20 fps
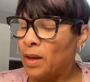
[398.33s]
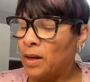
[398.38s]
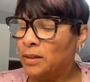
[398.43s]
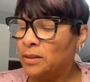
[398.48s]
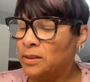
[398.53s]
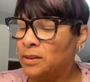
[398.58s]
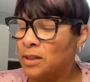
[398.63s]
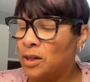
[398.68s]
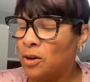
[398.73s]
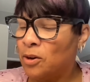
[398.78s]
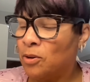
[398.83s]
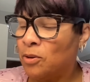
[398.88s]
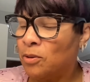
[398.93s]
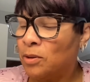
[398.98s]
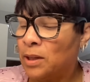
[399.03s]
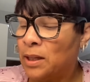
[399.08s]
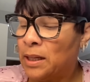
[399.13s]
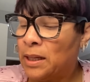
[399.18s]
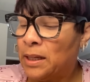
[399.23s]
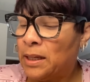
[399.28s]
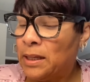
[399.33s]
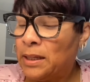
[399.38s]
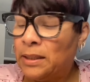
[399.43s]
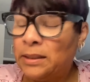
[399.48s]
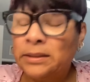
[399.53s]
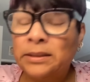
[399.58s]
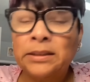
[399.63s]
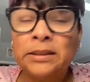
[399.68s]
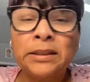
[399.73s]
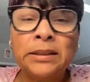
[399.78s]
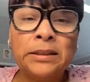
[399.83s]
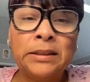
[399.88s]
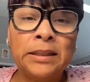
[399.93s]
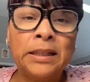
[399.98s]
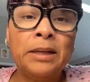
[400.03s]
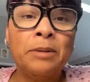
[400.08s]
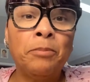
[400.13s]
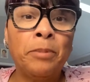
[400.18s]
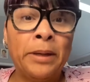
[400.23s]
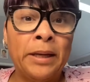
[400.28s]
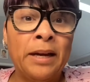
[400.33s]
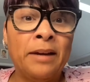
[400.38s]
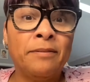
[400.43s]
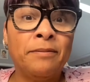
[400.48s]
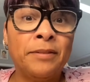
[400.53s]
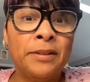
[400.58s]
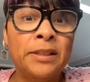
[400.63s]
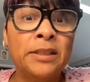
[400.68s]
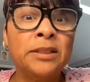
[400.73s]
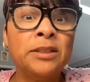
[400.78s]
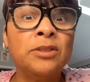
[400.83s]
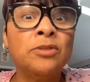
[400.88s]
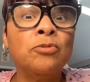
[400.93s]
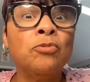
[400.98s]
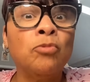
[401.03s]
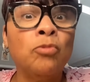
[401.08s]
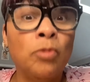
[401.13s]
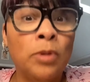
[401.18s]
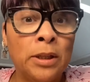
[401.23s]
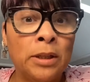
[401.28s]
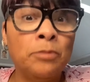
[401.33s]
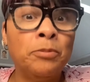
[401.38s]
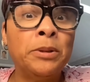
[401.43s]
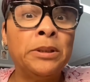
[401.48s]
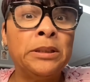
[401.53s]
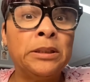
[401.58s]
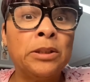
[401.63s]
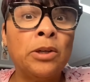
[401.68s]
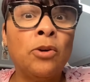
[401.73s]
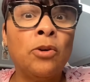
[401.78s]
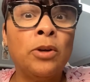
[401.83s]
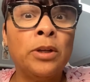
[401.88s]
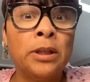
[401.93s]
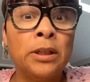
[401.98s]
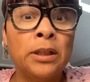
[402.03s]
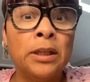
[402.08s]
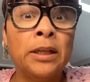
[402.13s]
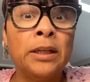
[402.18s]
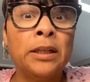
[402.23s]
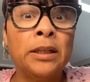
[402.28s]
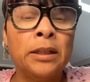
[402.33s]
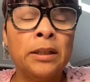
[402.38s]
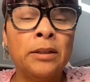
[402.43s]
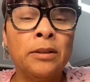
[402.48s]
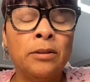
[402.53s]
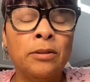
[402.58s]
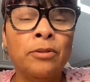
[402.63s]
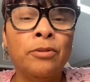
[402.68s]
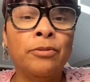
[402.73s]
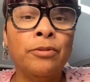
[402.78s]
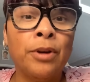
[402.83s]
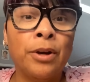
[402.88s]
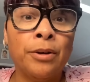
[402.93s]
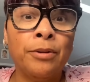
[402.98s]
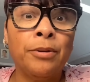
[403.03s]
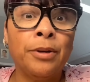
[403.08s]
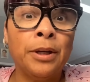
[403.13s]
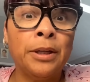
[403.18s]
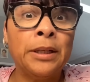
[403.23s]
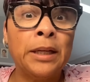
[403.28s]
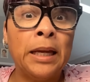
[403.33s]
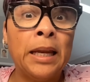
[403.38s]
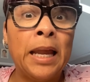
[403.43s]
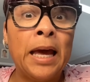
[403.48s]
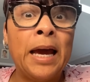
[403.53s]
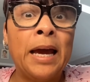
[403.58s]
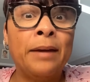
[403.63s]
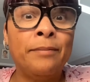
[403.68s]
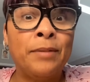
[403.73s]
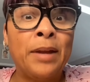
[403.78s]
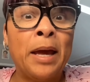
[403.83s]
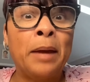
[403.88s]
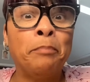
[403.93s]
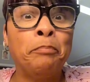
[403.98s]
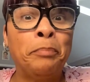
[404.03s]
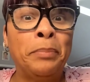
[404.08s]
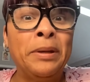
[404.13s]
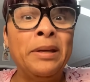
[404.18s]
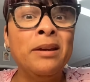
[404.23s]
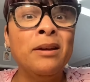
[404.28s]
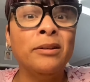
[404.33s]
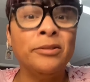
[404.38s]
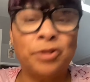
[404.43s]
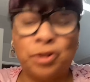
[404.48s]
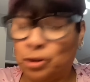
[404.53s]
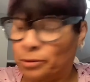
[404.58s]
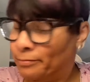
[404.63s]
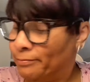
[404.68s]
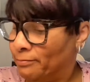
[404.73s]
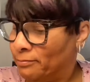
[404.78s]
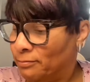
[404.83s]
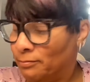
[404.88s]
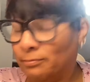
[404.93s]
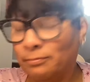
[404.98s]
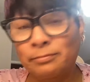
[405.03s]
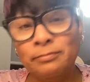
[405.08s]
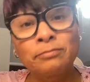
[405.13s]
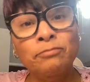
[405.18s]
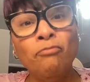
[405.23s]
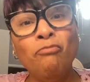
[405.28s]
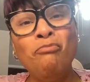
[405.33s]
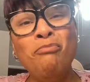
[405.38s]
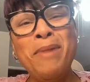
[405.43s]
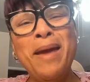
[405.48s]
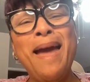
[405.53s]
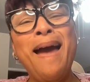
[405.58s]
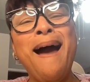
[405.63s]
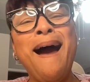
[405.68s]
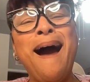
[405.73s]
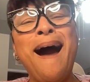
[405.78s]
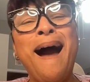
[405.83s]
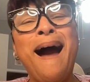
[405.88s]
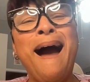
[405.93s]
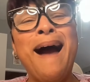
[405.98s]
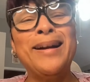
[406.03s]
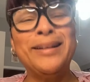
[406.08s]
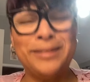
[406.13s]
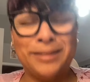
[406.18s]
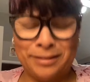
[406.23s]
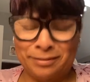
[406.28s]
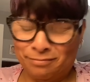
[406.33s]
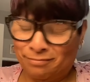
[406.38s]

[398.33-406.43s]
So, she said we got finished what we started and you know, unalive that bitch. Bitch.